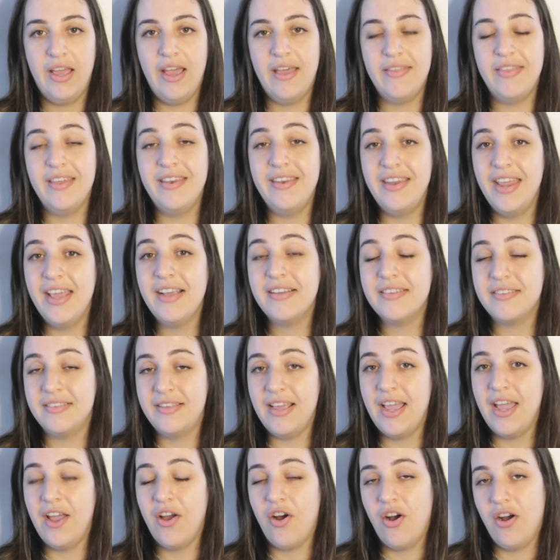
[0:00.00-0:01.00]
And the next
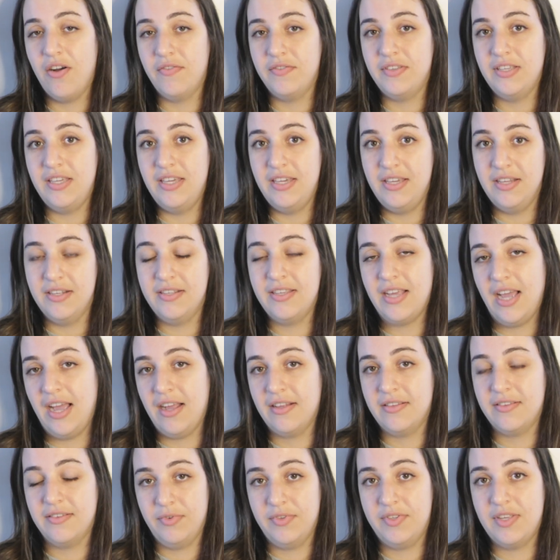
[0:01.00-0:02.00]
day after he
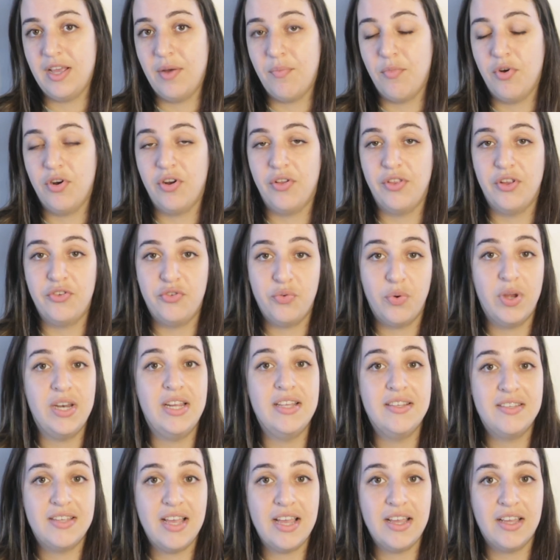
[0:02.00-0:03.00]
attacked someone on the
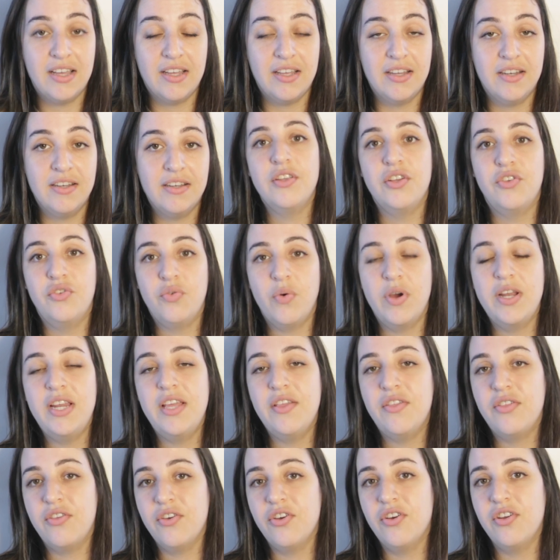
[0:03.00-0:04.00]
22nd, the
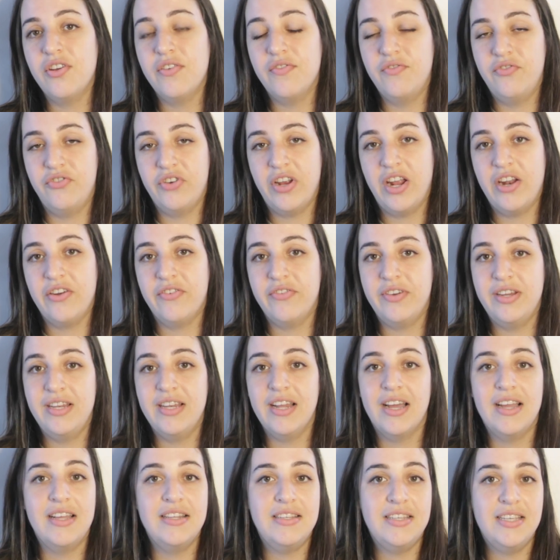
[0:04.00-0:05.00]
23rd of January
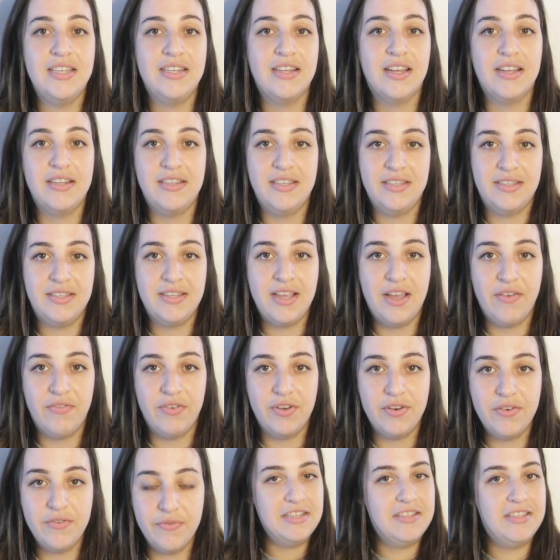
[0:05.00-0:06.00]

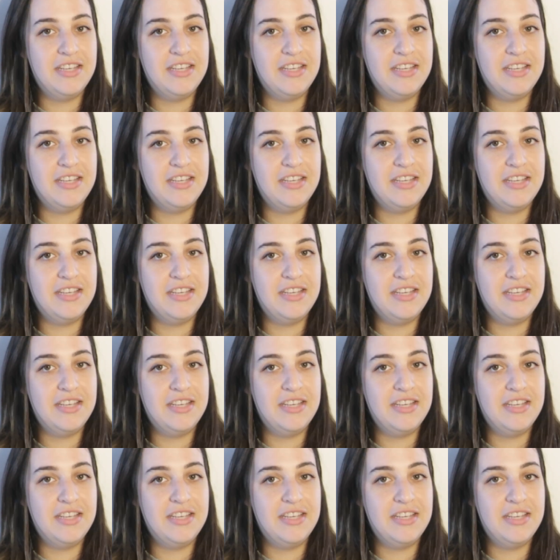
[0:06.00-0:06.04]
1997,